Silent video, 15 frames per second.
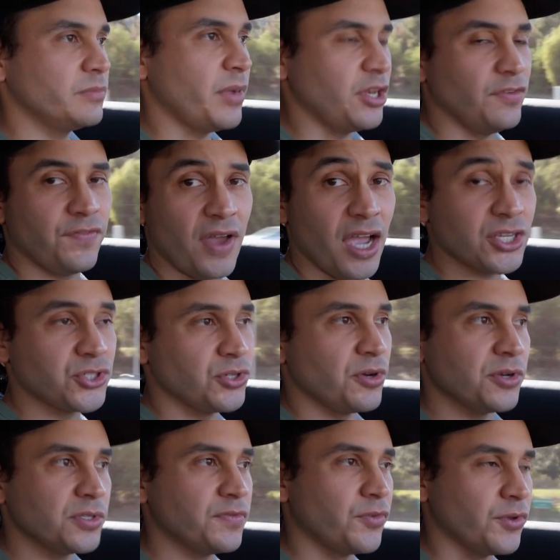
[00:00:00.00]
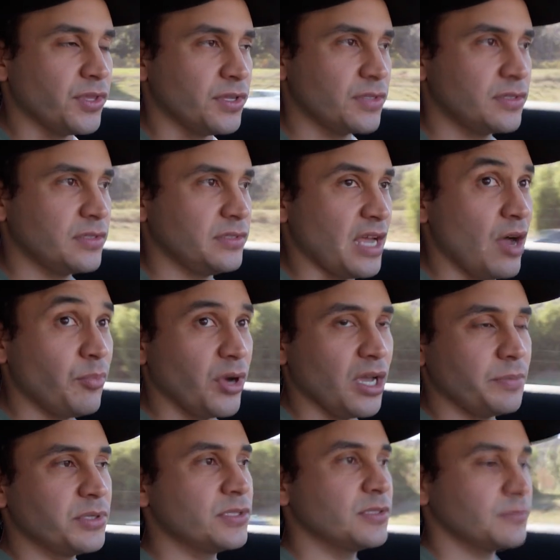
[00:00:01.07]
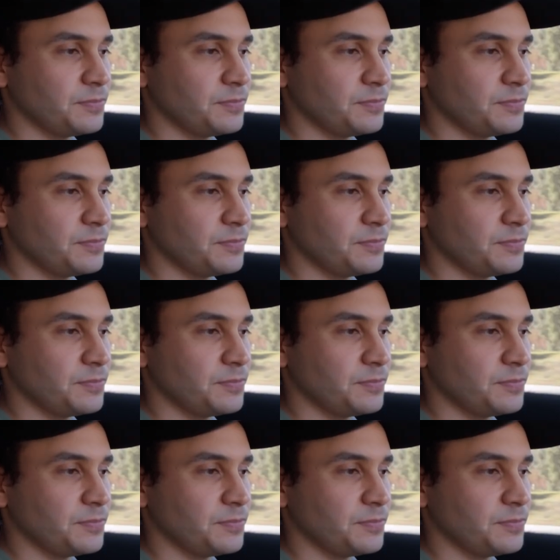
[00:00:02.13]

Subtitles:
manufacturers for this downpipes,